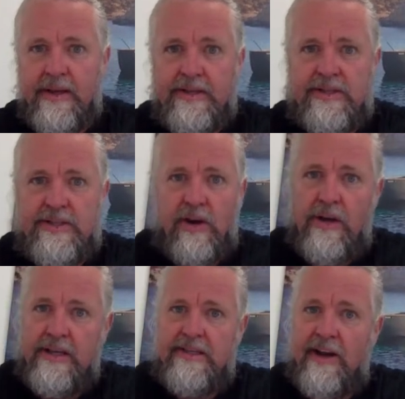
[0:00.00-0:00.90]

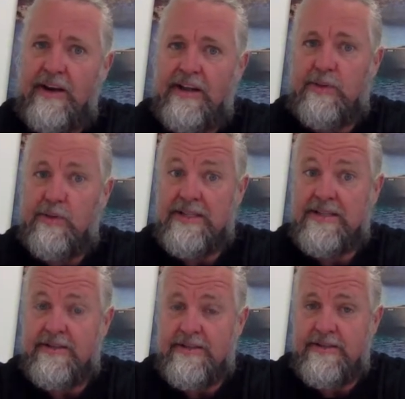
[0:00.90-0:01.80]
So is there any
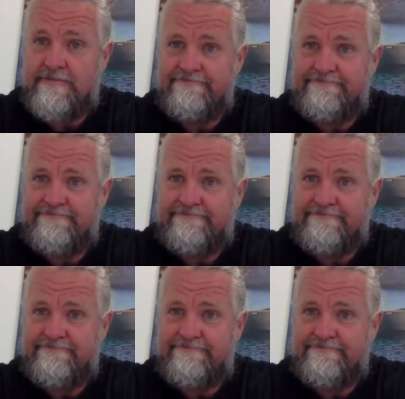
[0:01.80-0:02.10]
questions?